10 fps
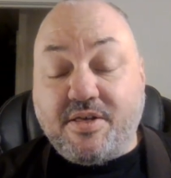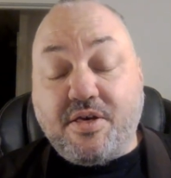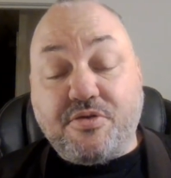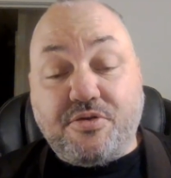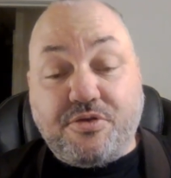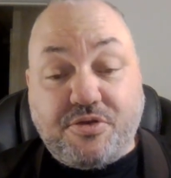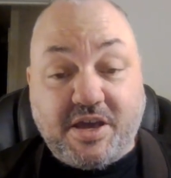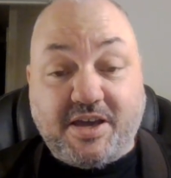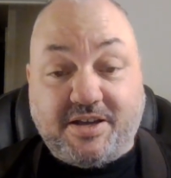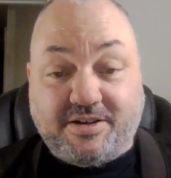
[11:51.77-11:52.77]

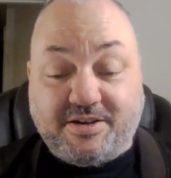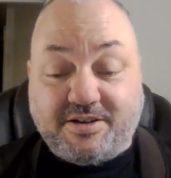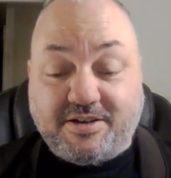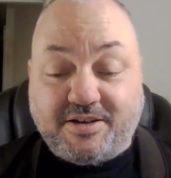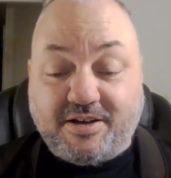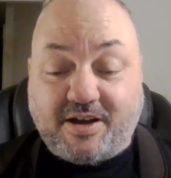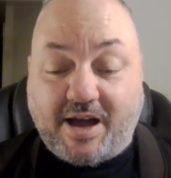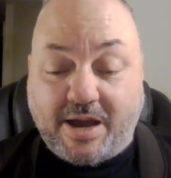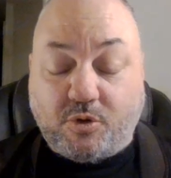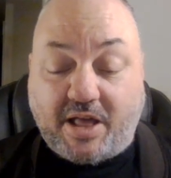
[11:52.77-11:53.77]
then
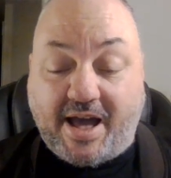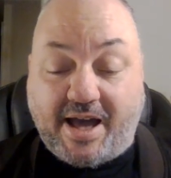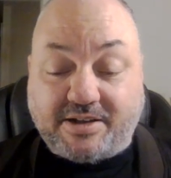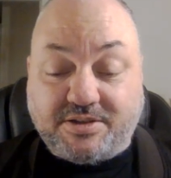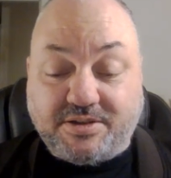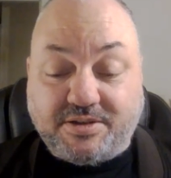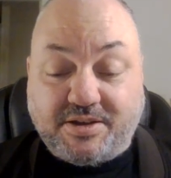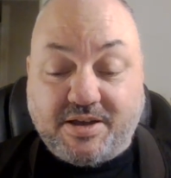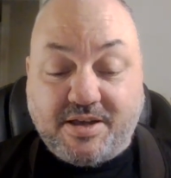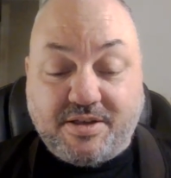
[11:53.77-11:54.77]
I will act.
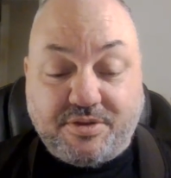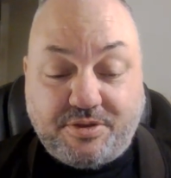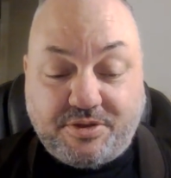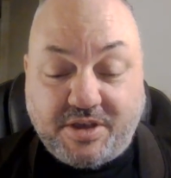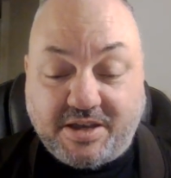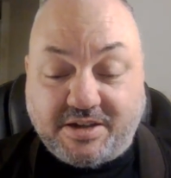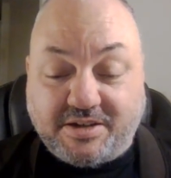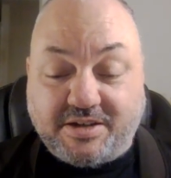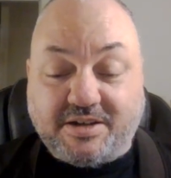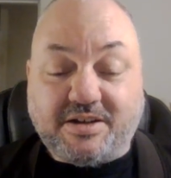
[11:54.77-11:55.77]

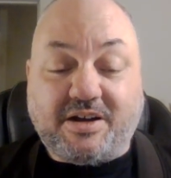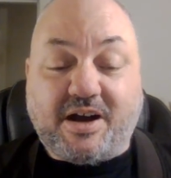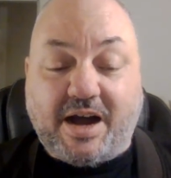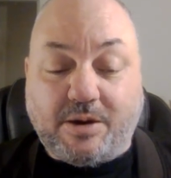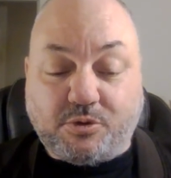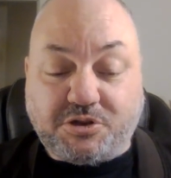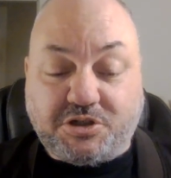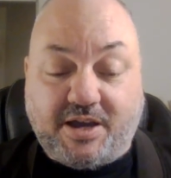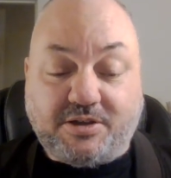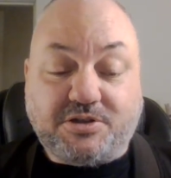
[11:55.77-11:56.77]
Then I will
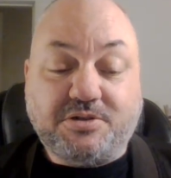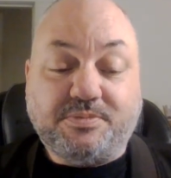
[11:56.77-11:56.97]
change.